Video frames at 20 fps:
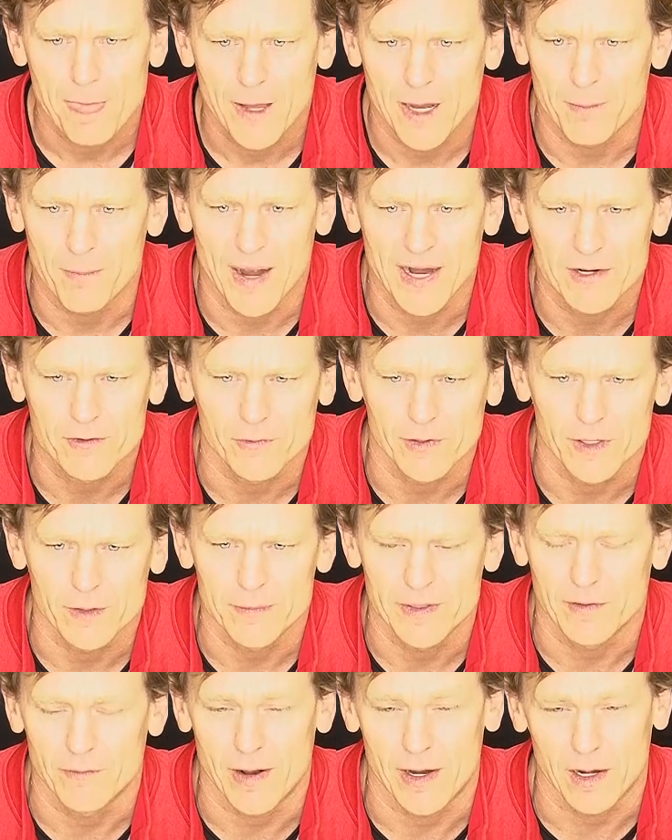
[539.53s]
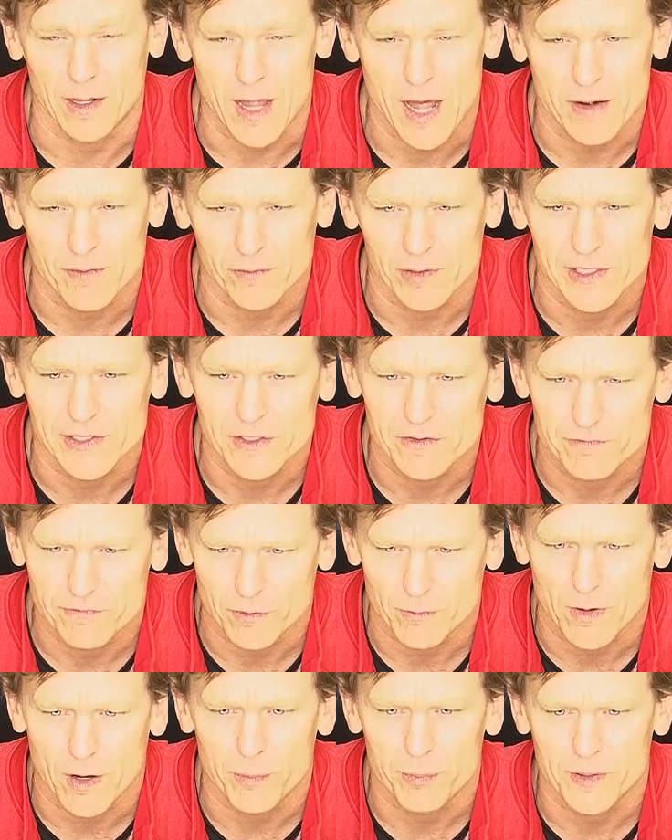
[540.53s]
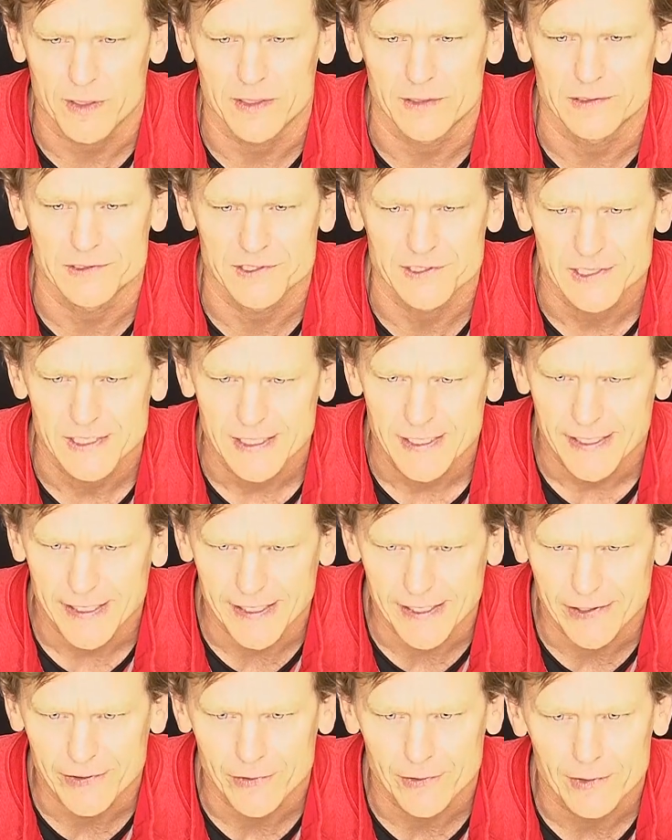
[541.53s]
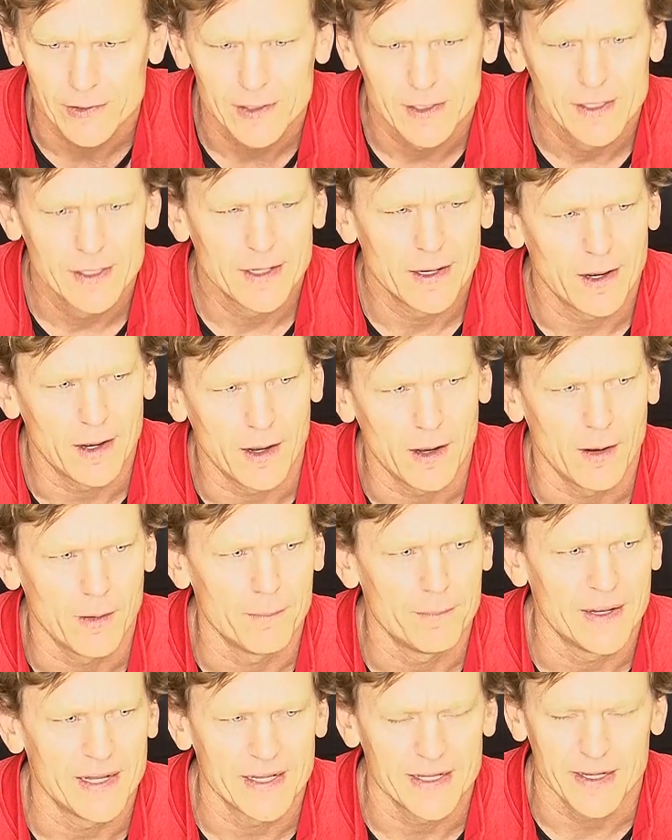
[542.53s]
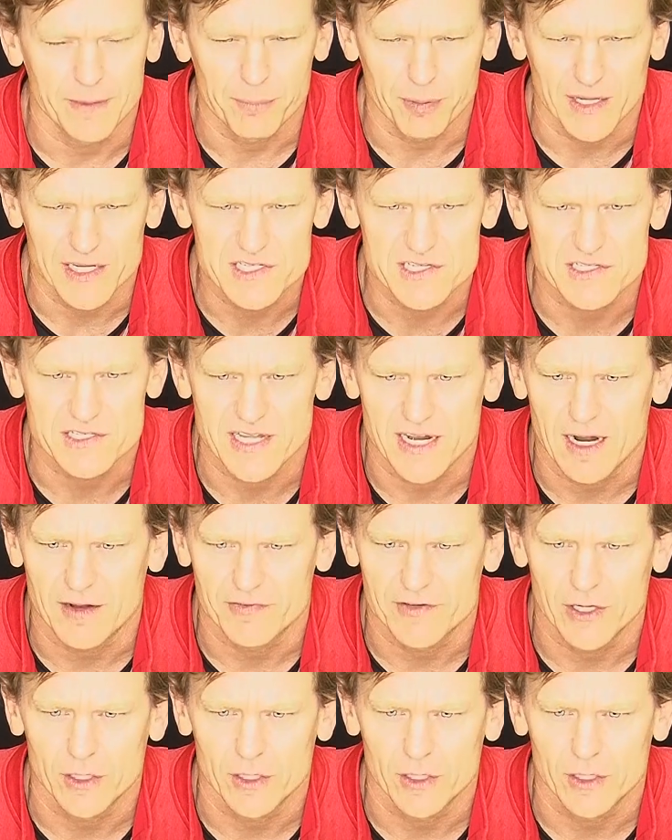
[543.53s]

in my career to be around a lot of really good football players here um, at, at places that I've